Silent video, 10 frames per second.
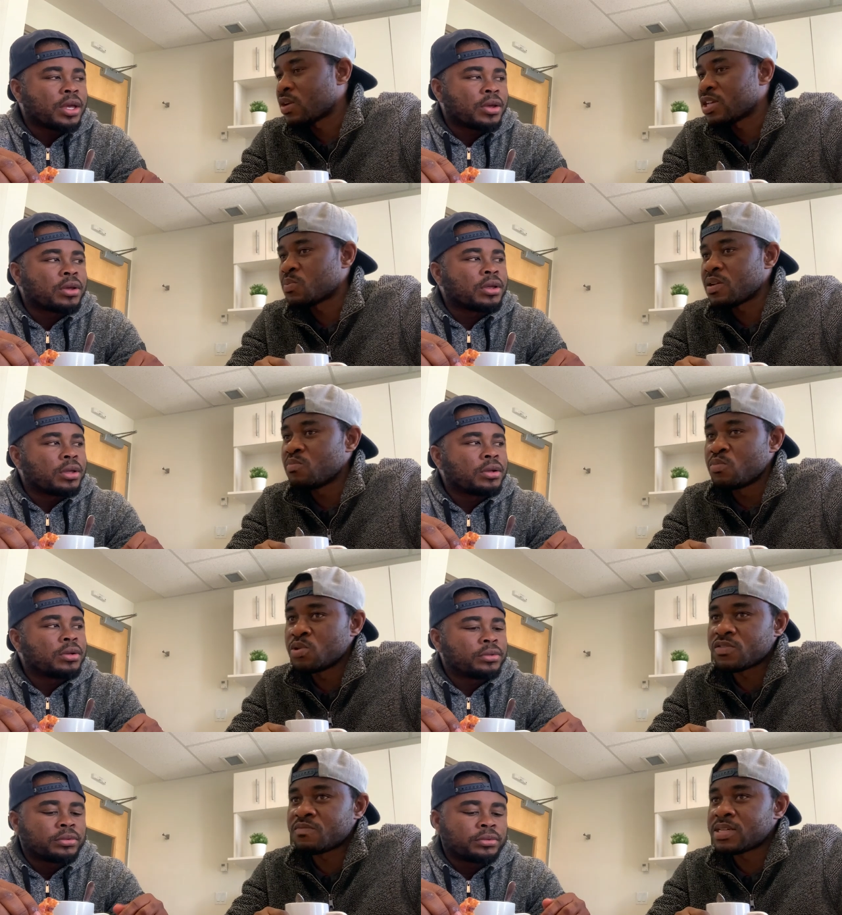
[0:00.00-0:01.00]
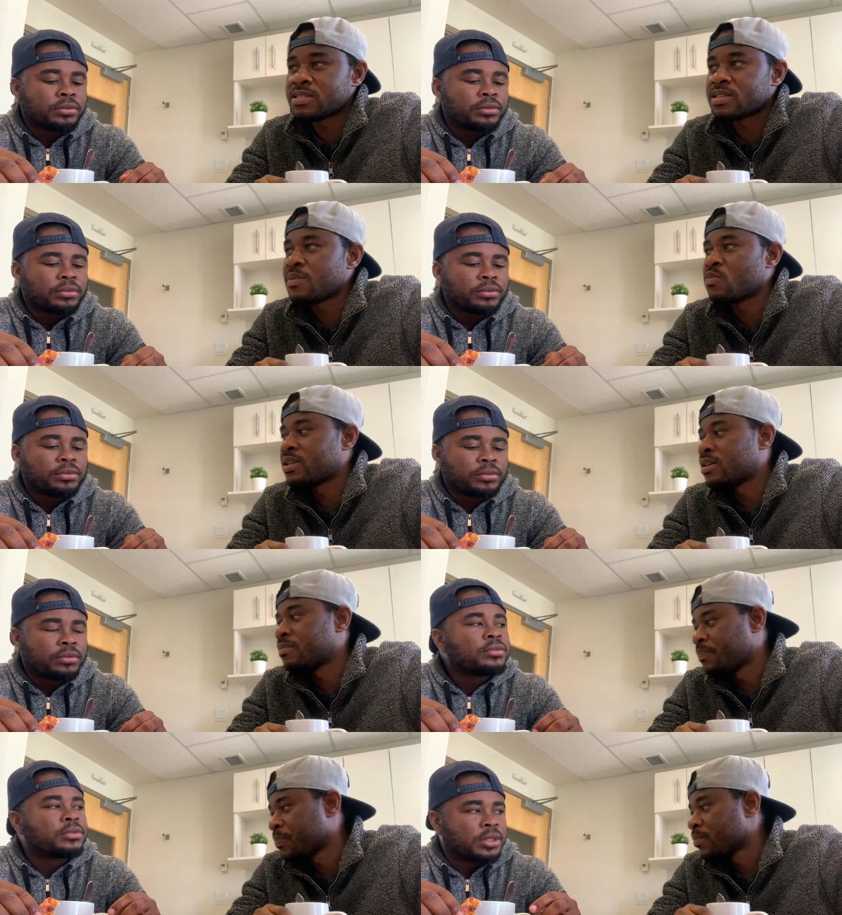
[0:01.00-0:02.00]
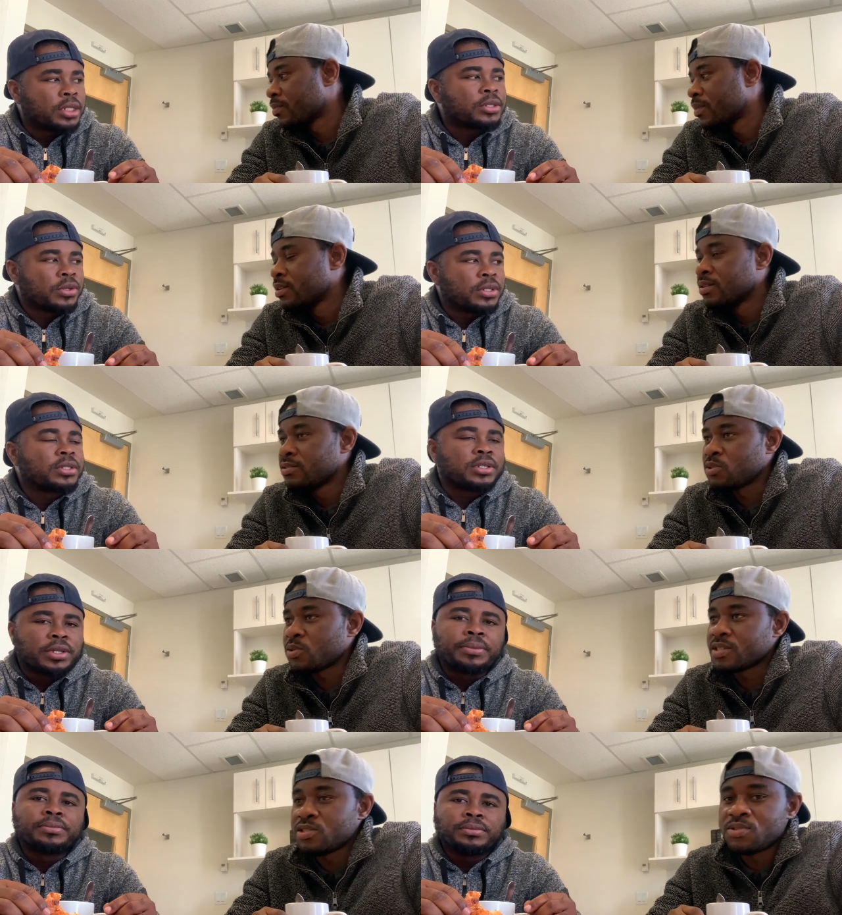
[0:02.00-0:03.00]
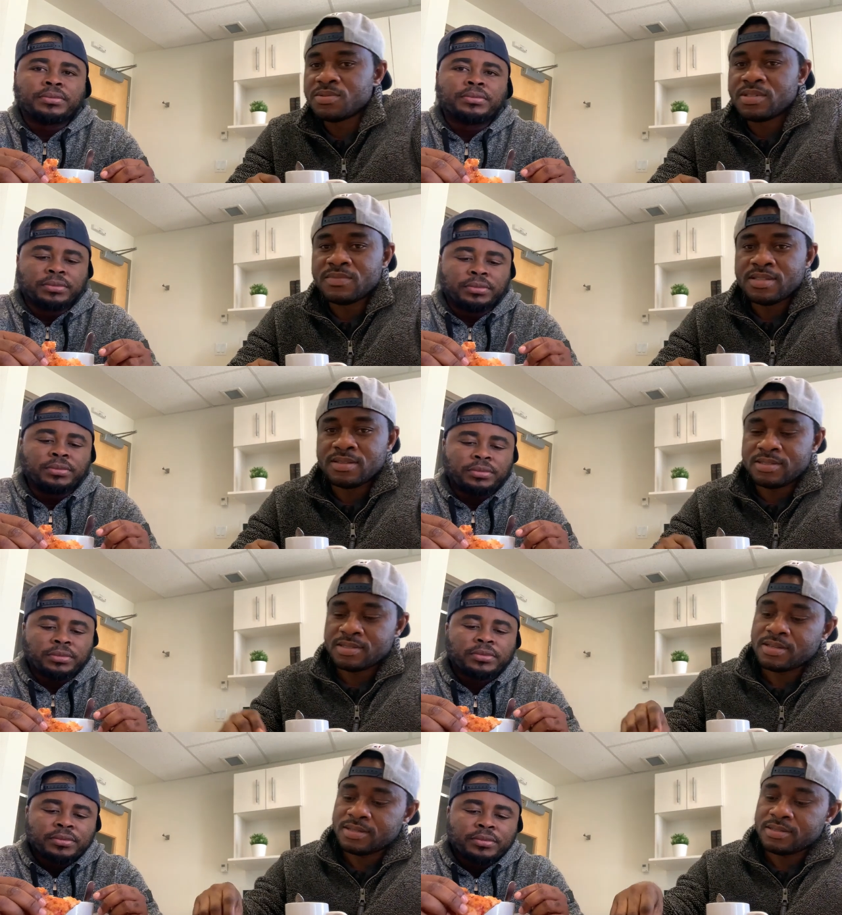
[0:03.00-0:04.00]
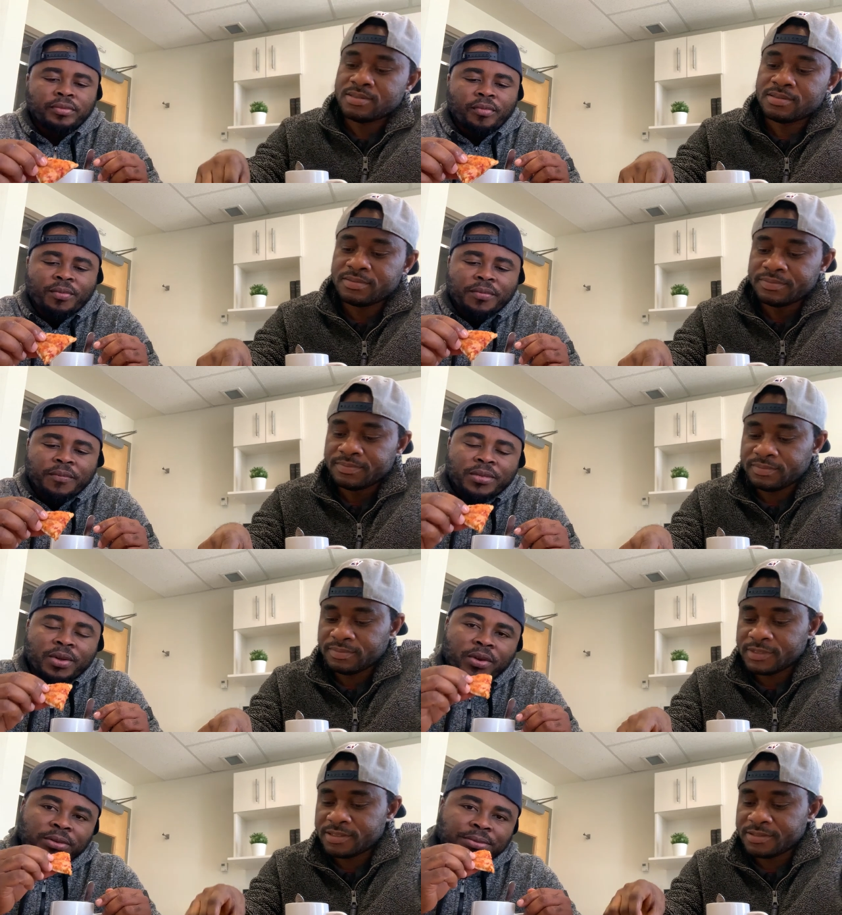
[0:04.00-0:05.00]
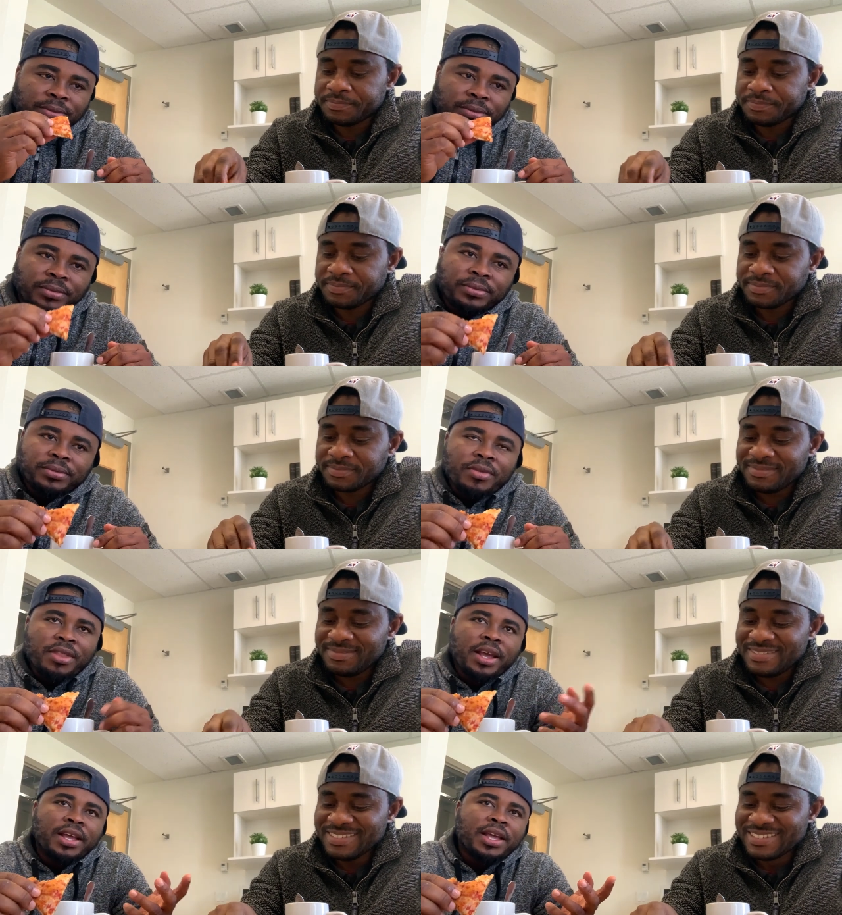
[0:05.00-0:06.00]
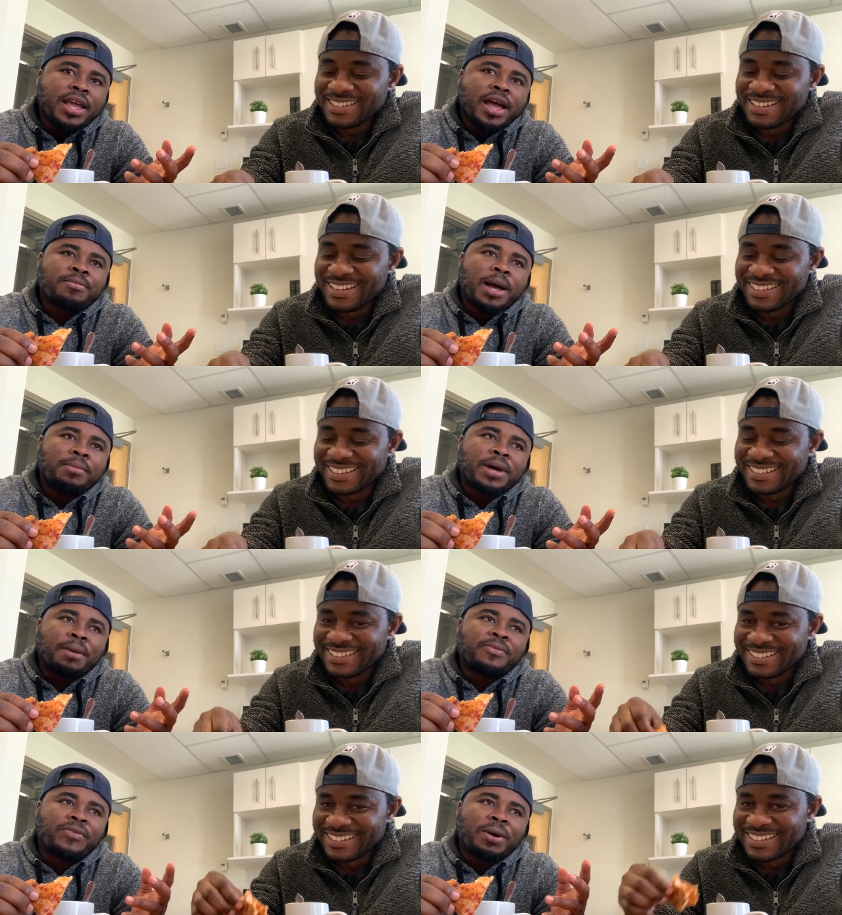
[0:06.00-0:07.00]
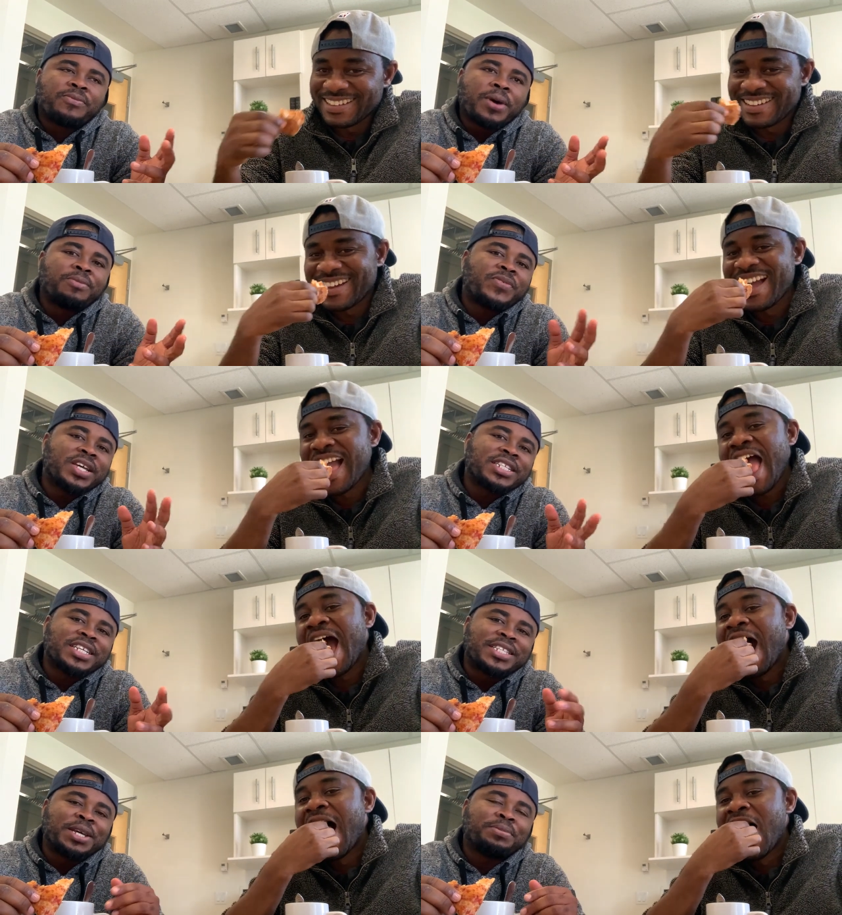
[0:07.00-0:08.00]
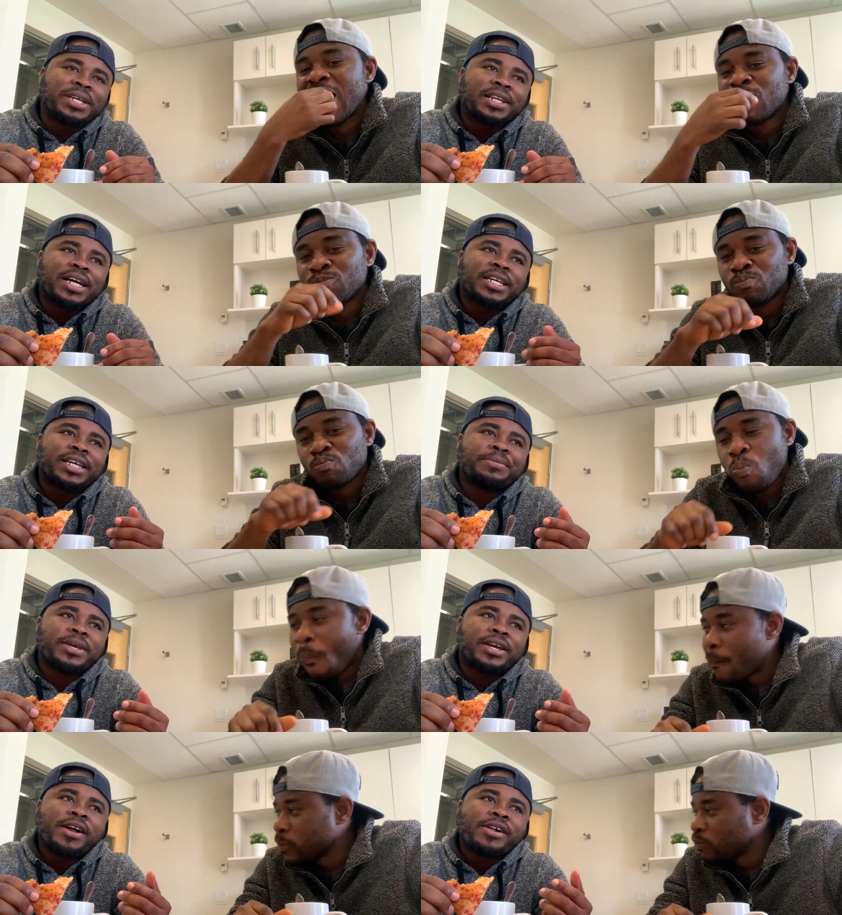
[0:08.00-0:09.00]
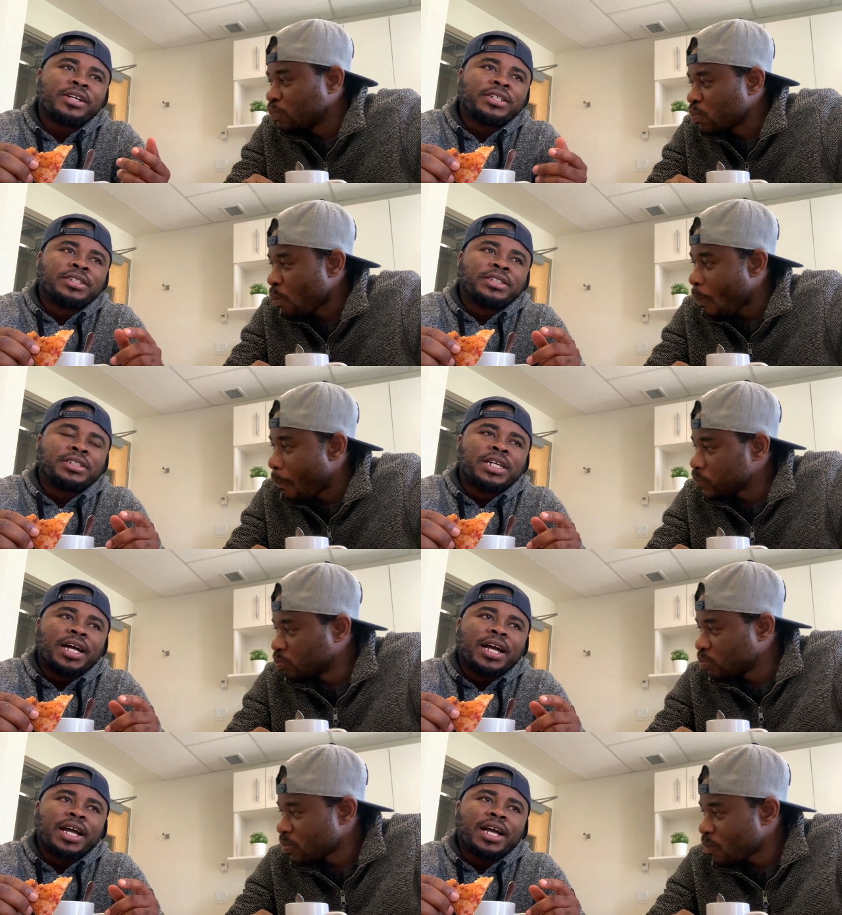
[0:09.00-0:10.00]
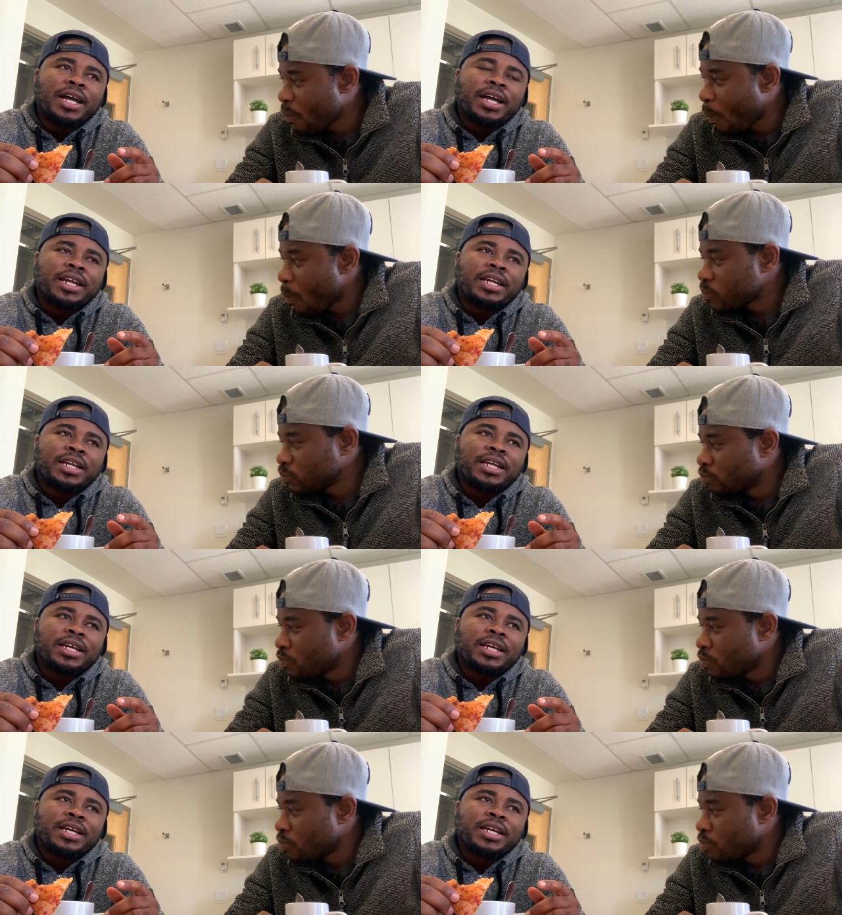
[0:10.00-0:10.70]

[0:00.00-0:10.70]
Speaker 1: so I okay. spend most of my time with them. Yeah, talking to talking them. to them and things like that. So. Mm.
Speaker 2: Yeah, I'm I'm I'm I'm, I'm facing the same thing. I came here and